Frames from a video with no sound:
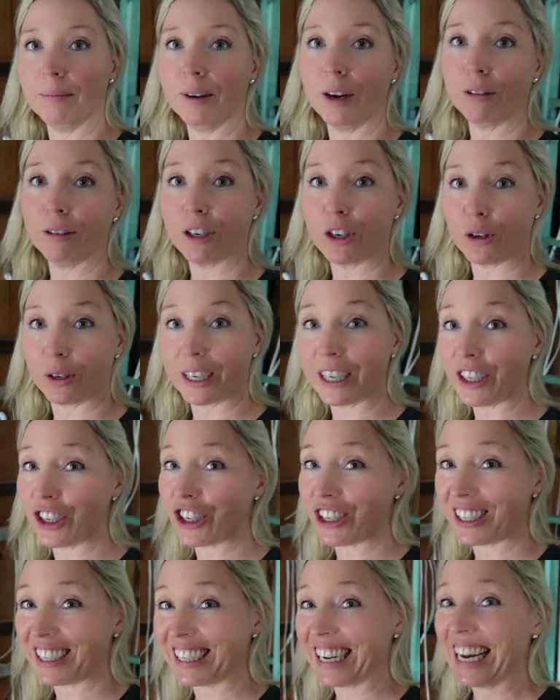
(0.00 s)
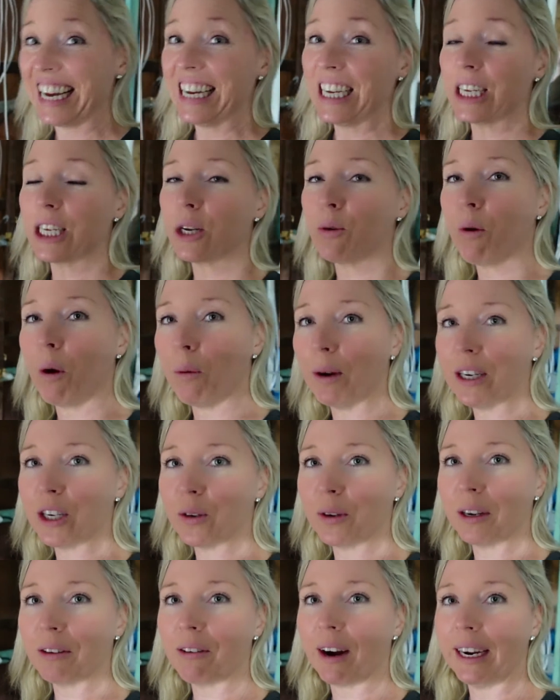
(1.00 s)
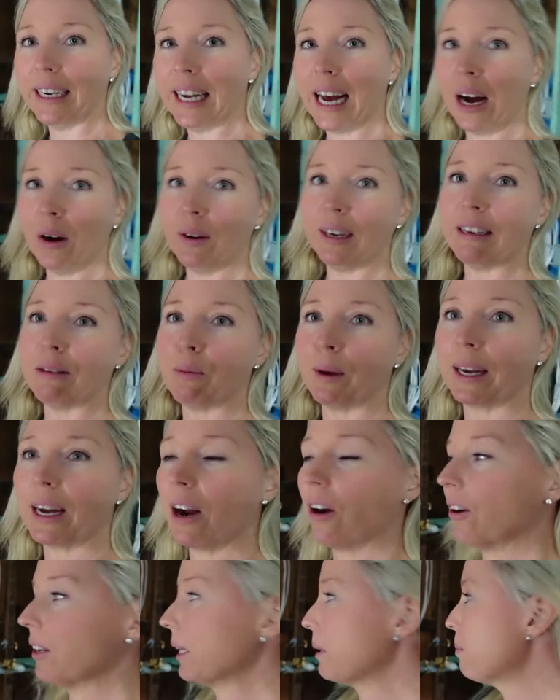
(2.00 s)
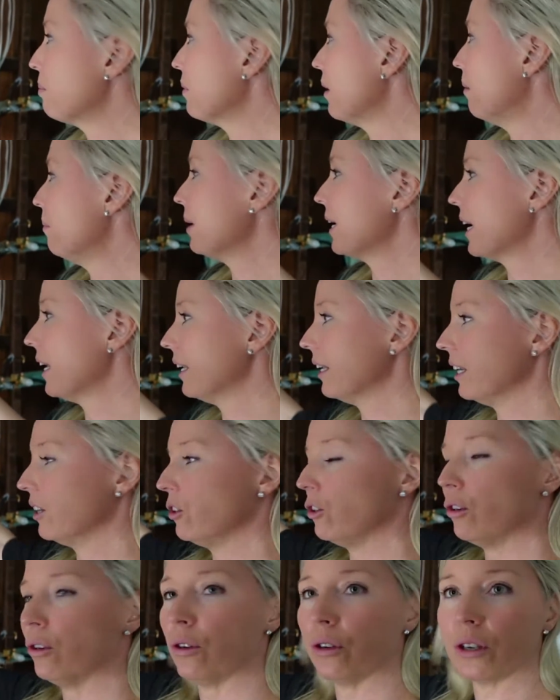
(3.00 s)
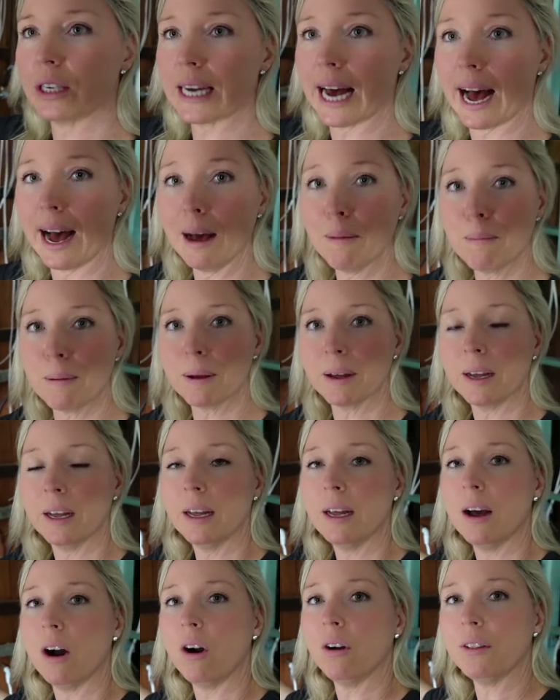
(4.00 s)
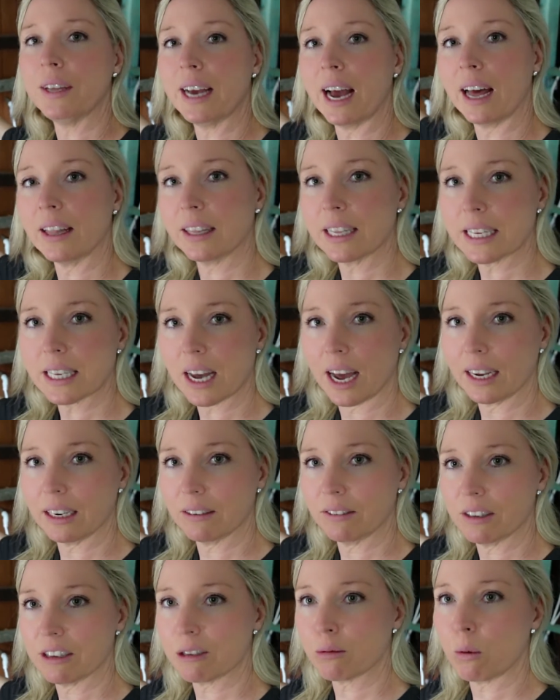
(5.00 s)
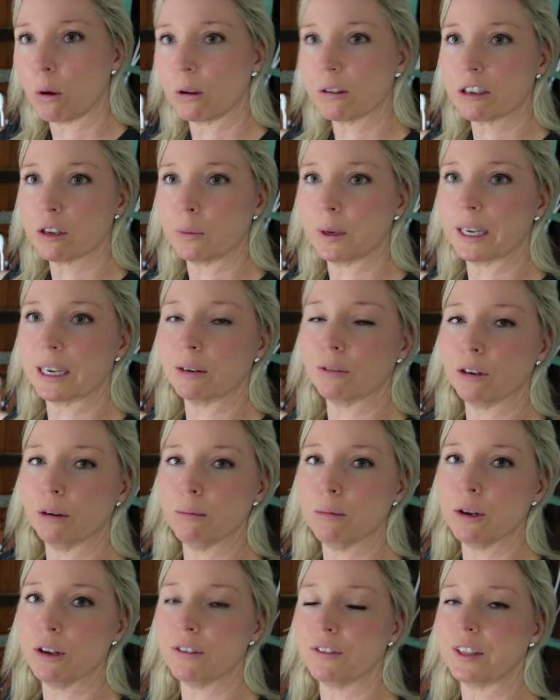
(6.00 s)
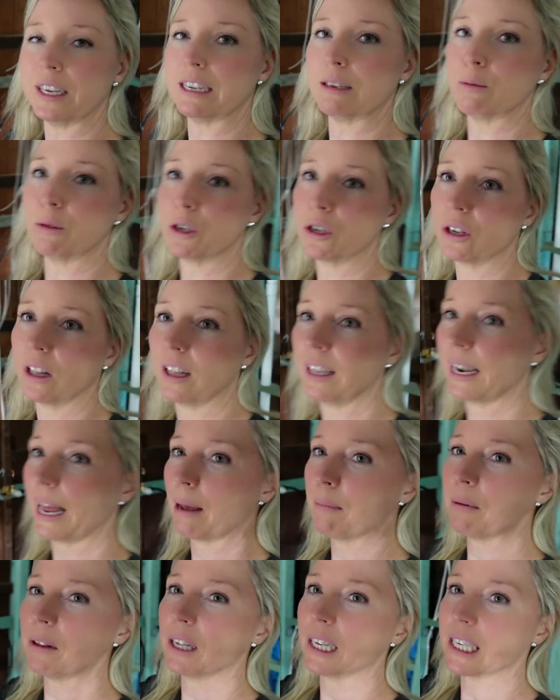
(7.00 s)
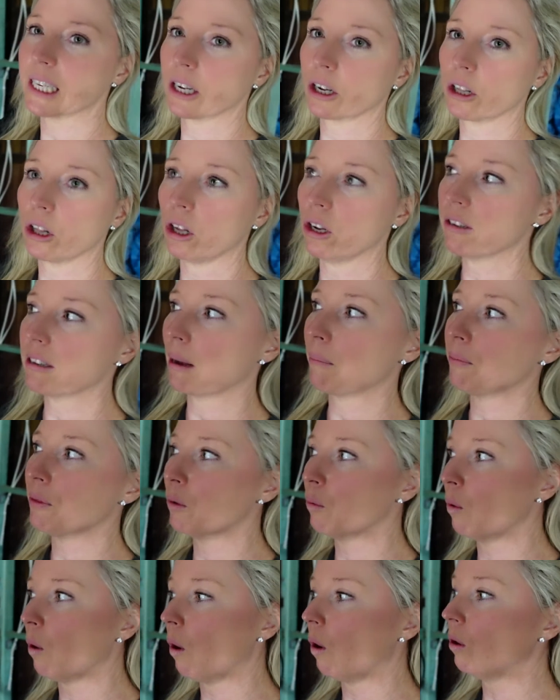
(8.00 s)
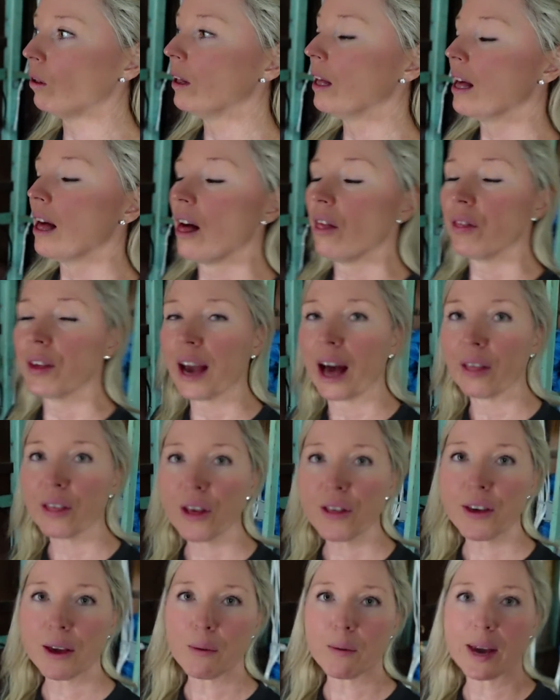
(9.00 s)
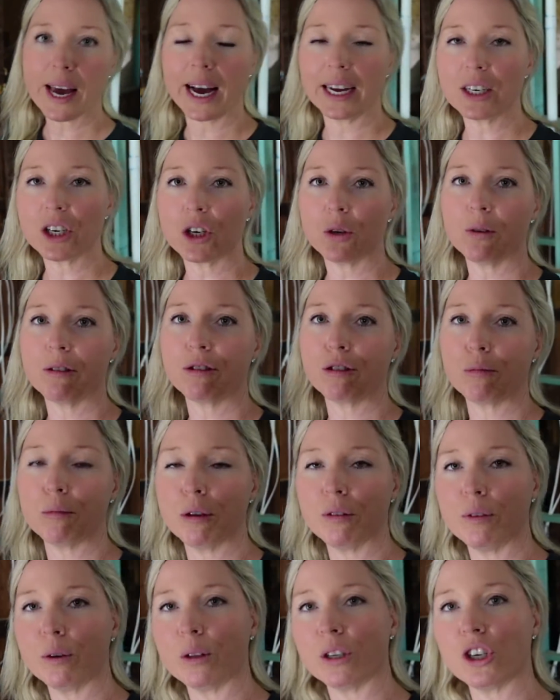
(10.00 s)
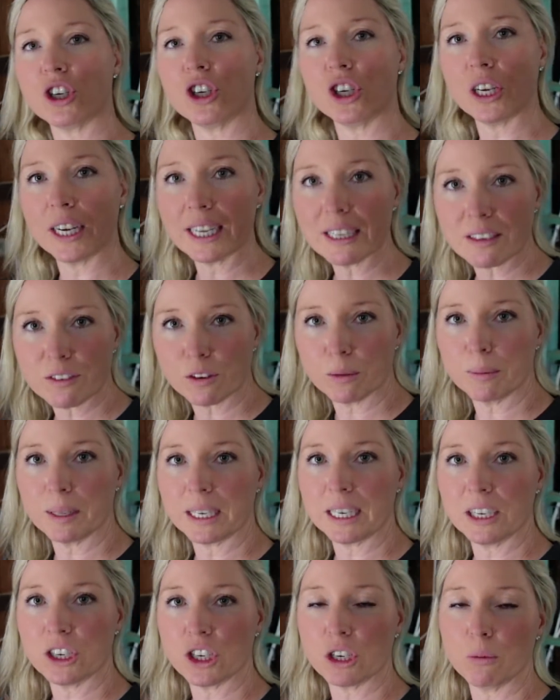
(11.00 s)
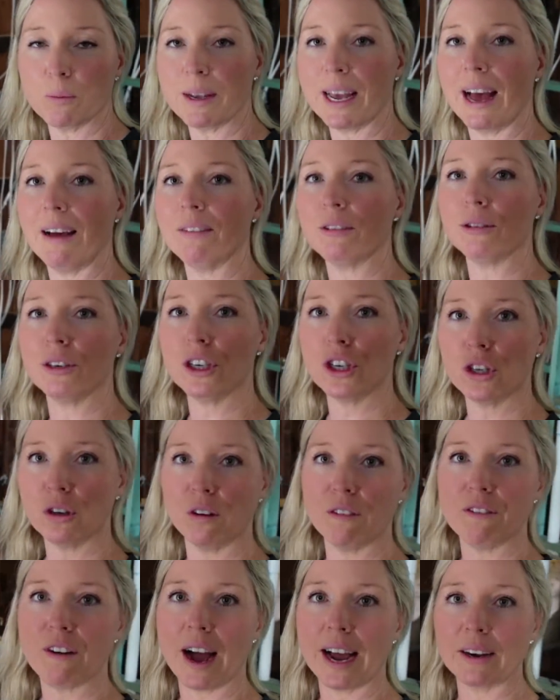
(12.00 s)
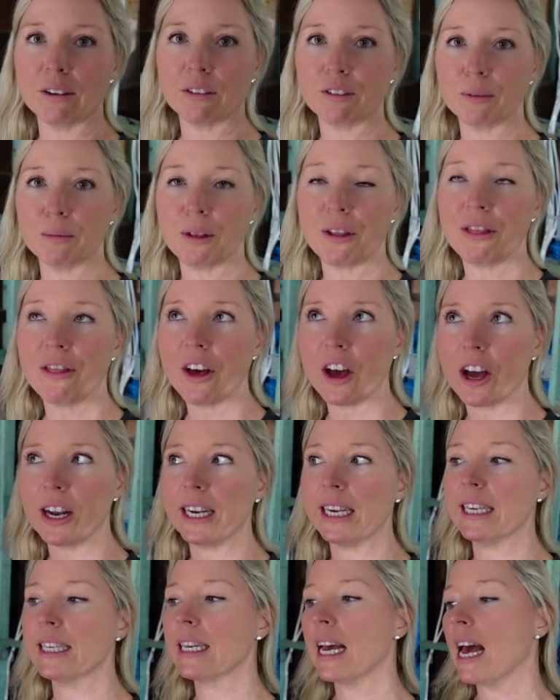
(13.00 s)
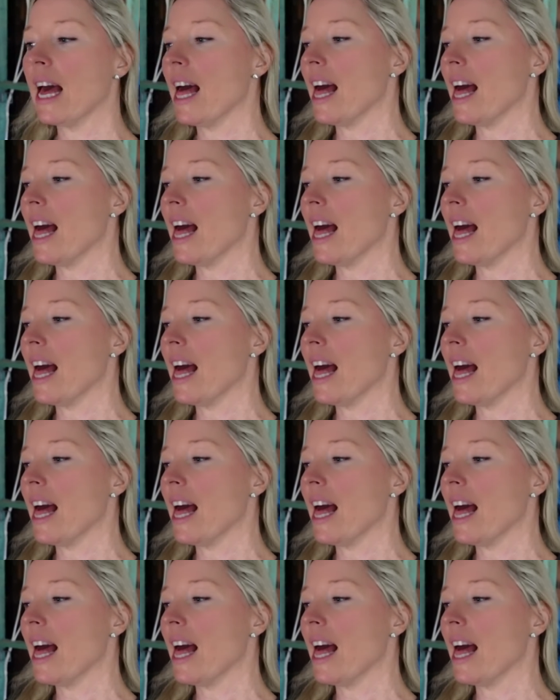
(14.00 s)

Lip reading: original kitchen. So what we're doing right now is we're currently plumbing in a new tap on the other side of this wall so we can remove this, which will enable us to close up the wall. The other thing we had to do is remove all the sheets from the kitchen. We have original vinyl from the 30s.